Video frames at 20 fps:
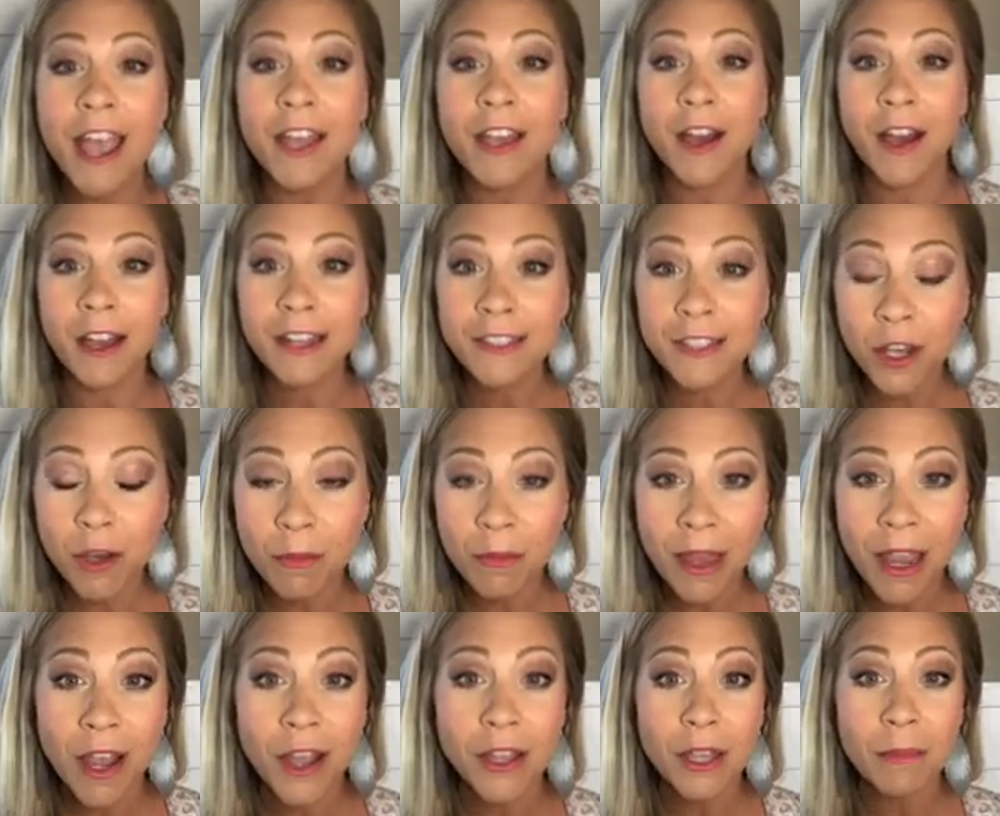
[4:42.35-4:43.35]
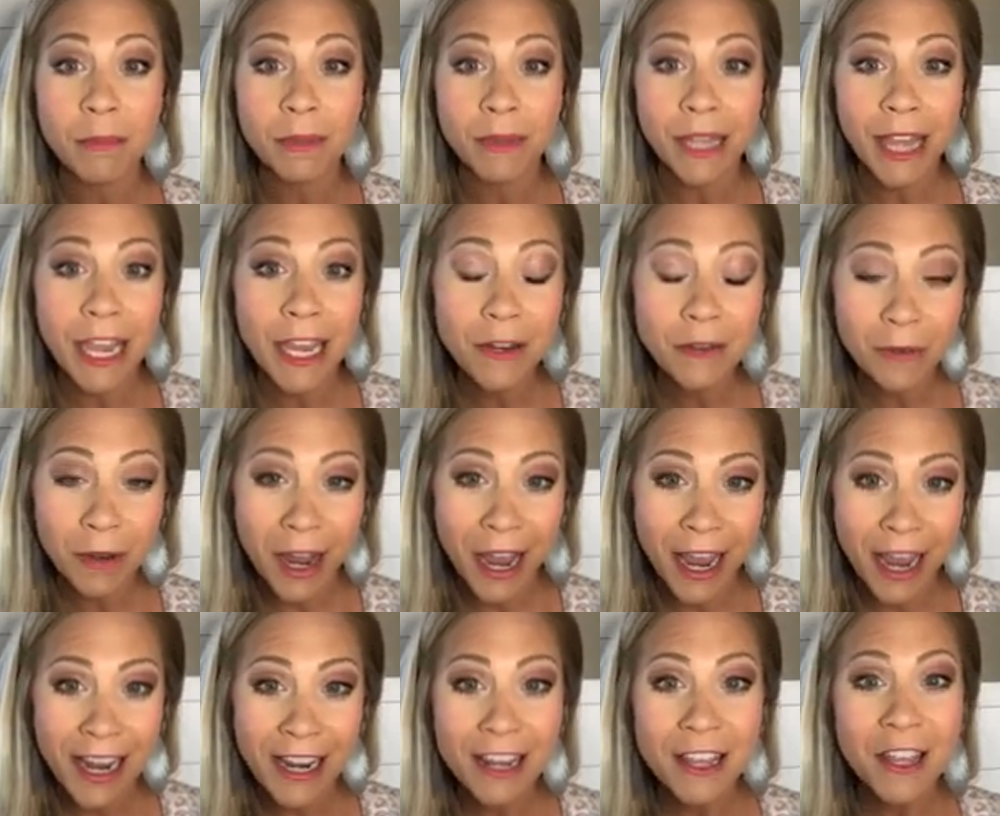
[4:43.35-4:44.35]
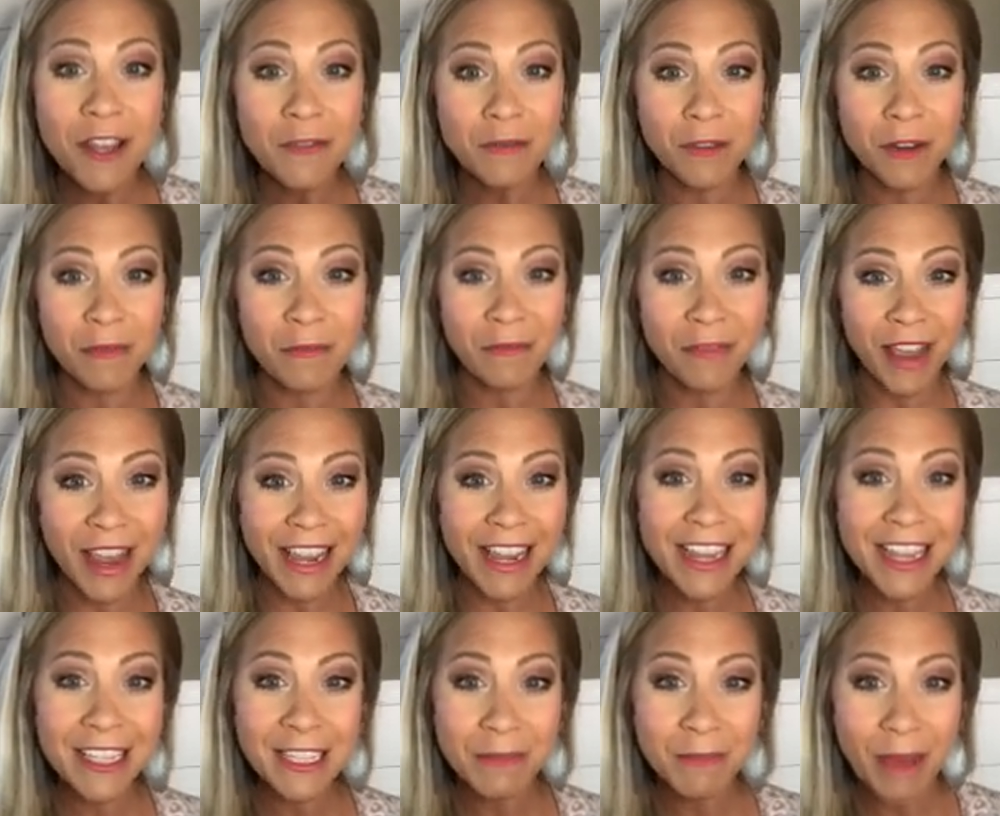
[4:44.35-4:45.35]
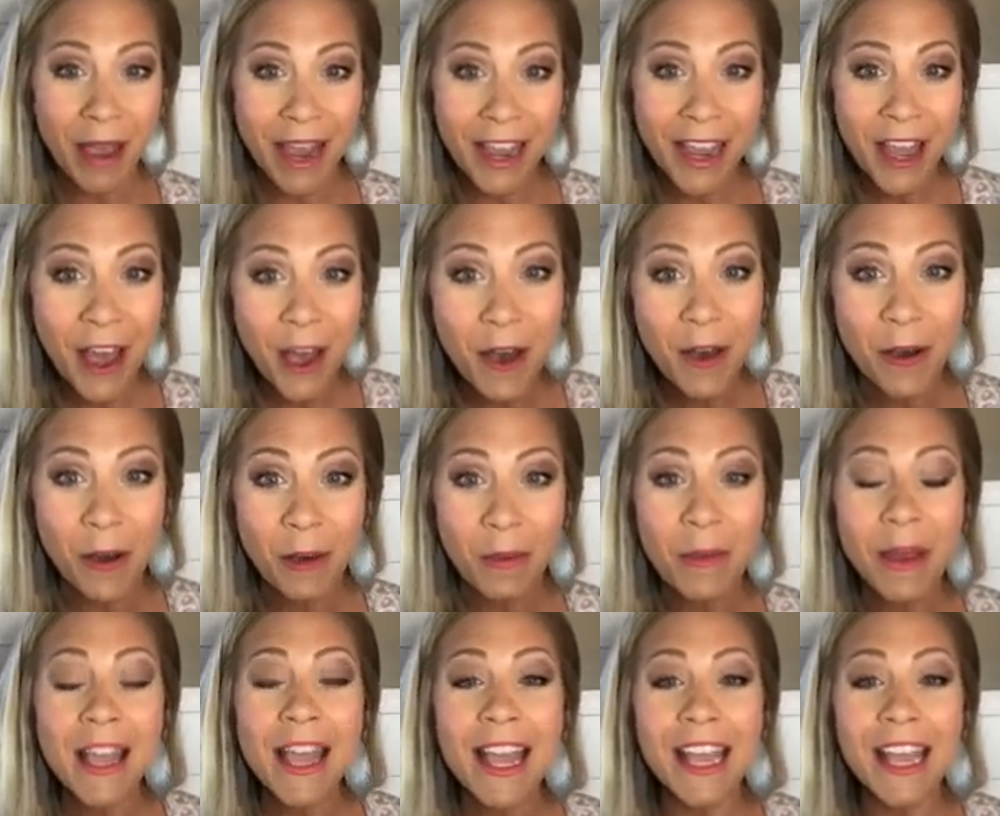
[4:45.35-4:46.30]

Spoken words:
God told me on the plane ride from Vegas back home